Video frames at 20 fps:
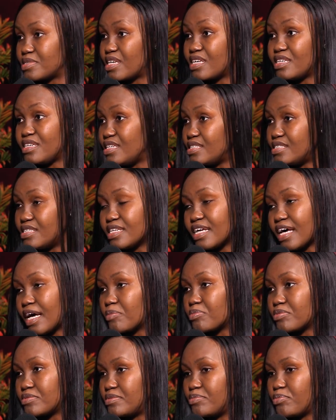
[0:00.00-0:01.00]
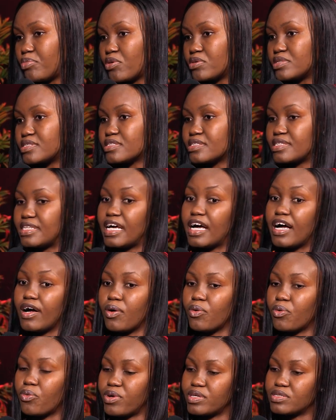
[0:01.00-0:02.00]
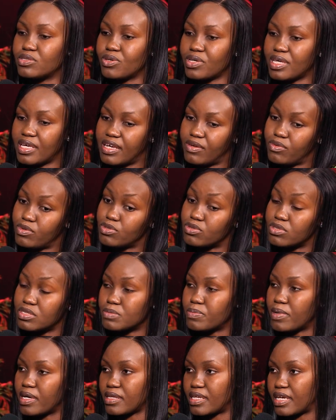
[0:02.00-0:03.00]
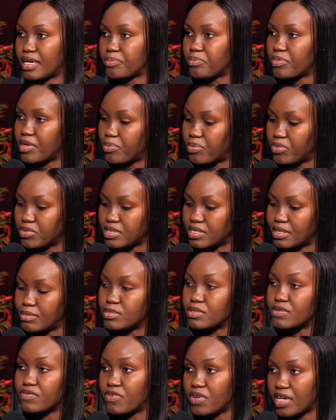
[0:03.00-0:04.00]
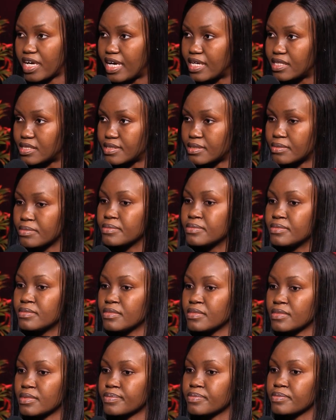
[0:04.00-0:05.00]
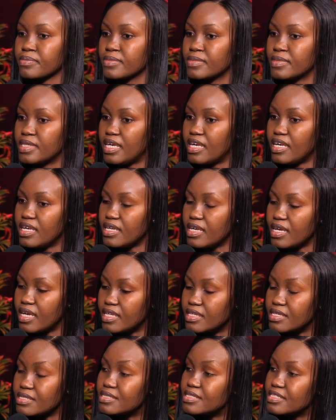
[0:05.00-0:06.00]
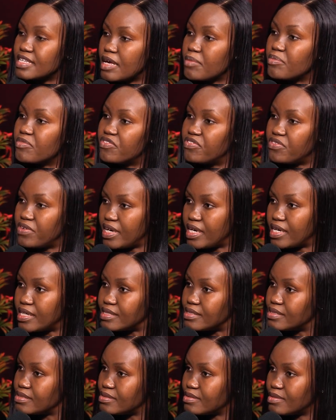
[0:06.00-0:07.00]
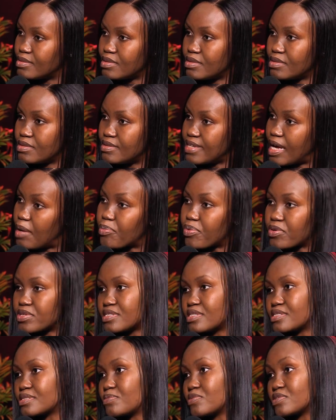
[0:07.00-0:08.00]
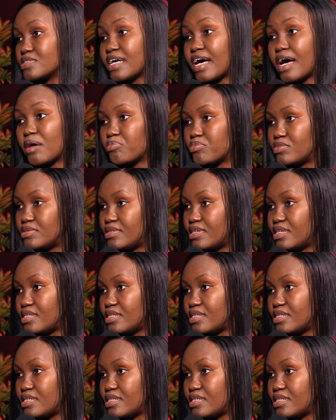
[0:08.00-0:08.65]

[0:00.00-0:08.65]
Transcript: It did happen, but now we're talking in retrospect that people seem to forget. In the same vein, that process must happen.